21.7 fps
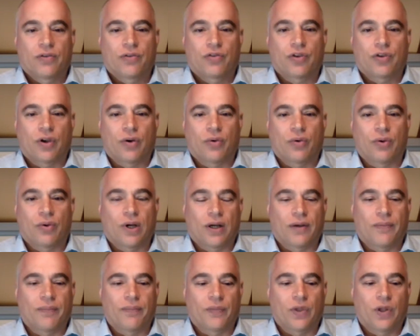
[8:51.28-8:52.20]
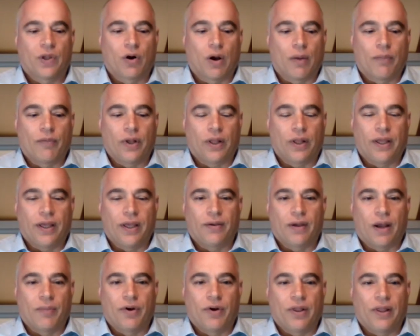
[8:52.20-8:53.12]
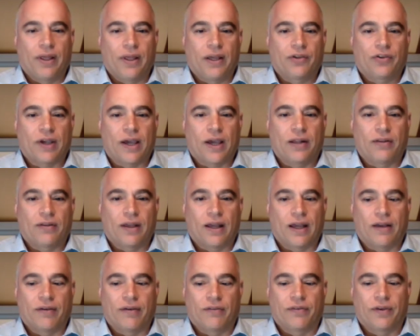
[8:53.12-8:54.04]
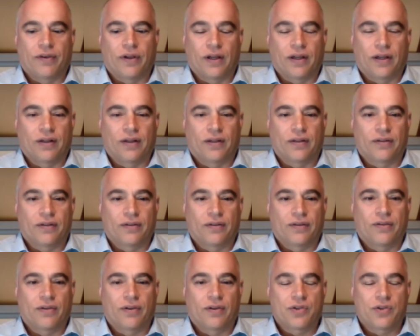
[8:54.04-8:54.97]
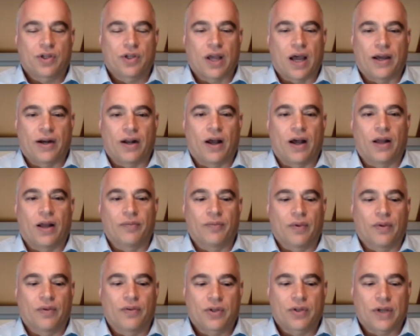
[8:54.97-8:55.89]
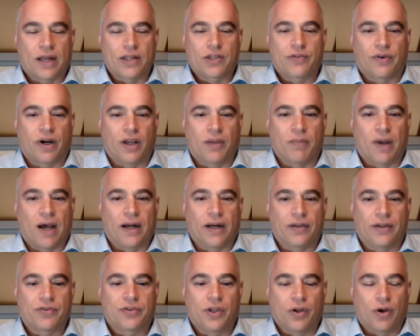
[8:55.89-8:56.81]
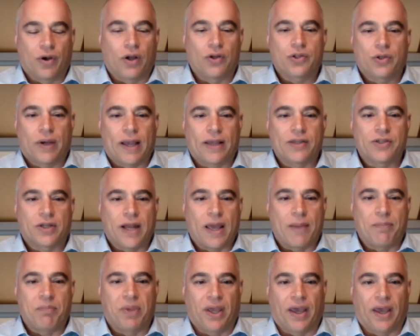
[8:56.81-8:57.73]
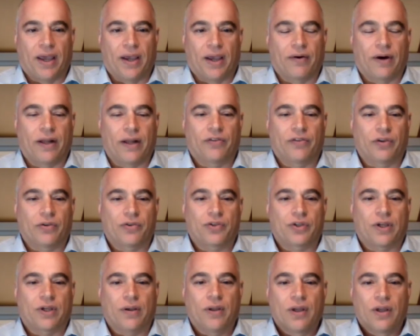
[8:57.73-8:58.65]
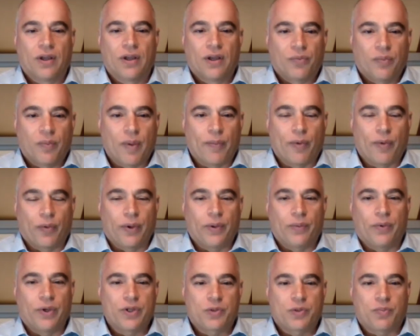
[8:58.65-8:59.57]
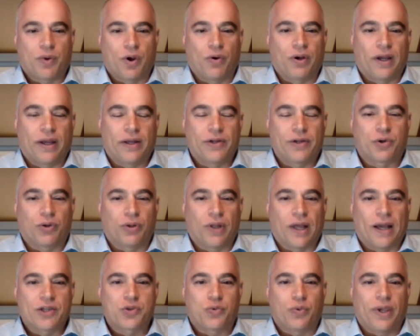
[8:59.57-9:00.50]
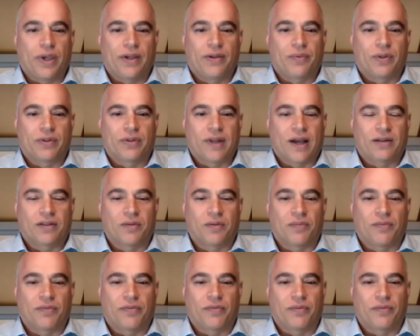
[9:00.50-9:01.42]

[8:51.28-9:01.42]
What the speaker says: So, I'm really excited to have Scott on. Scott's very modest. He also has an MBA, right? So remember we spoke, Andrew, last week with Dr.